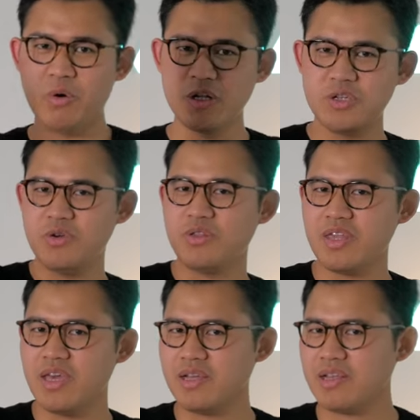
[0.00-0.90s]
What do you
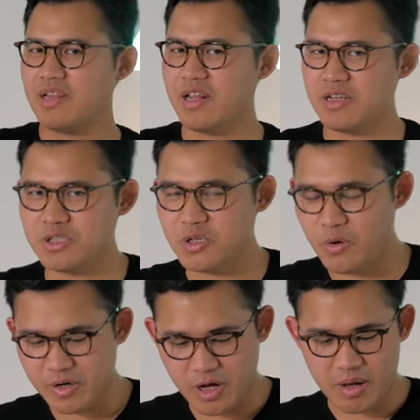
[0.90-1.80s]
think? Let us
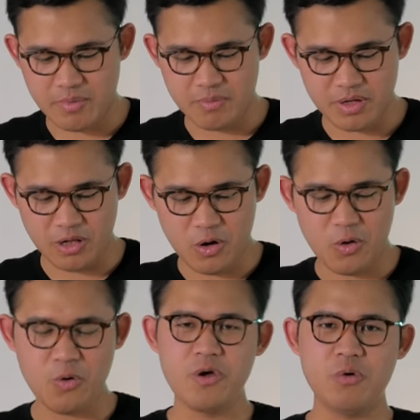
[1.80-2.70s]
know in the comment
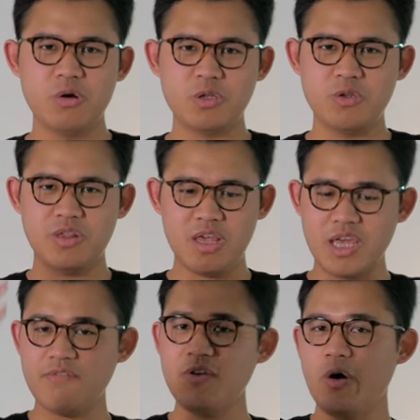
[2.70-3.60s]
below what you
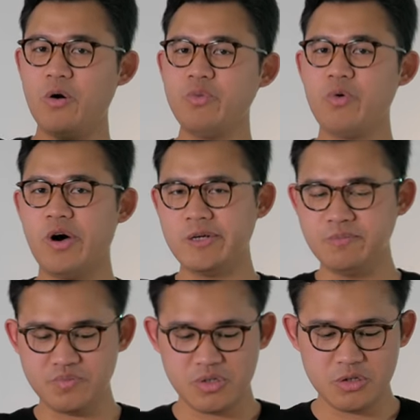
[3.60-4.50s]
think. If you own
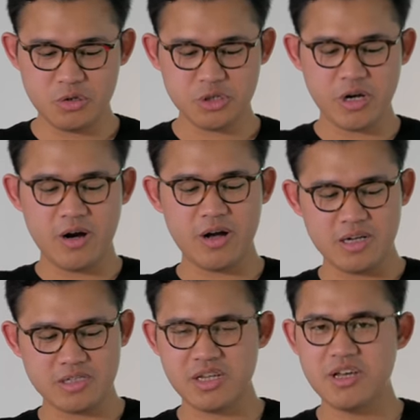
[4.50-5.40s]
one, do share
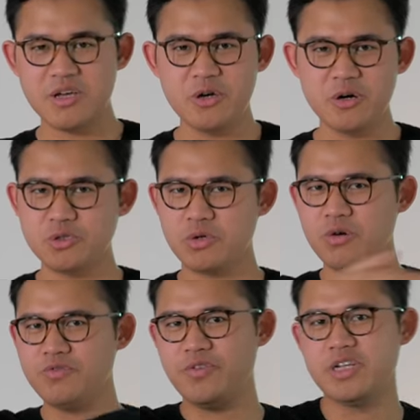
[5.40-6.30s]
us your
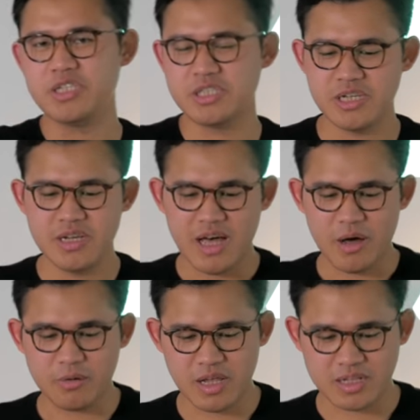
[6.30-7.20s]
drone footage.
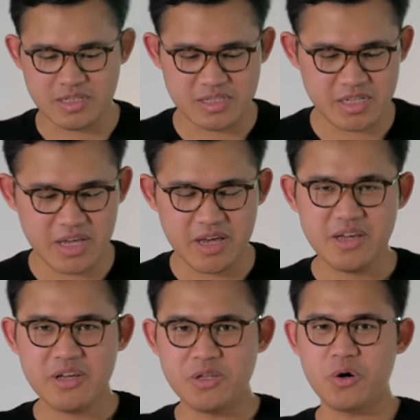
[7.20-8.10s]
I would like to see
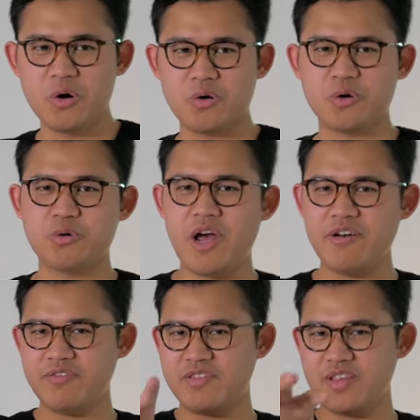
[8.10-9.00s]
your
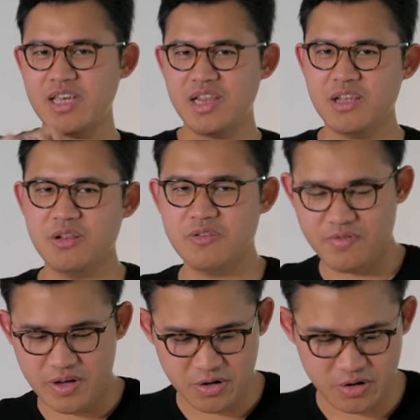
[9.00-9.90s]
crafty little
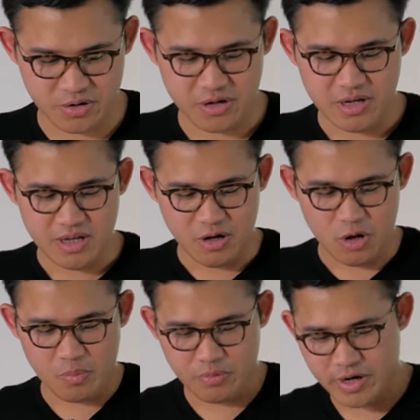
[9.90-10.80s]
finger
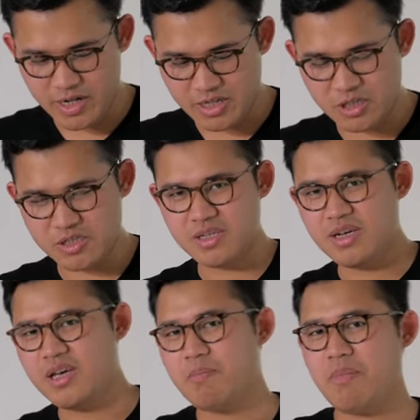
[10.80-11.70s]
operating this
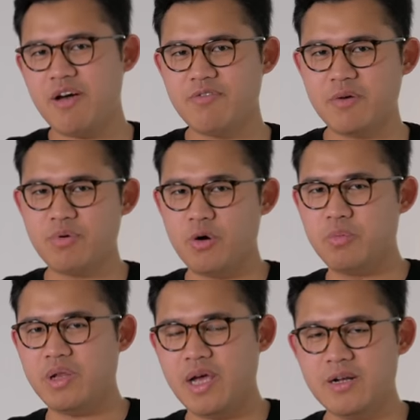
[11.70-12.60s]
Mavic
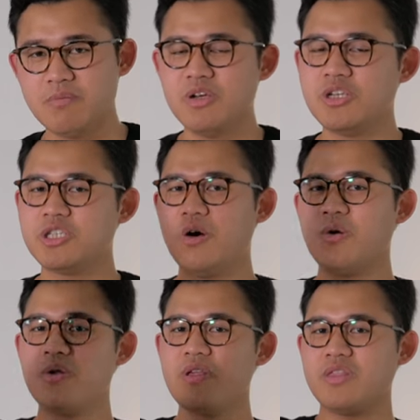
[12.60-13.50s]
Pro Platinum.
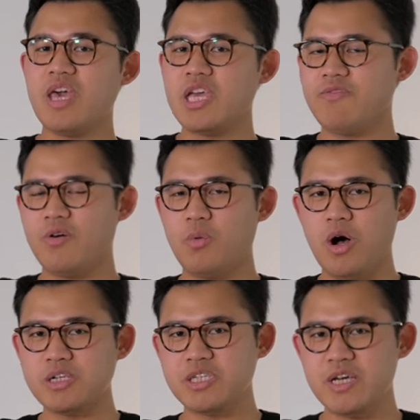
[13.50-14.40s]
So, thank you for
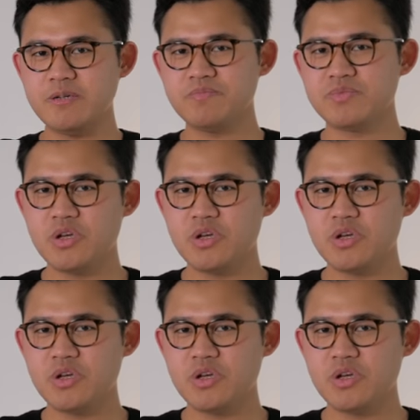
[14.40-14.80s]
watching.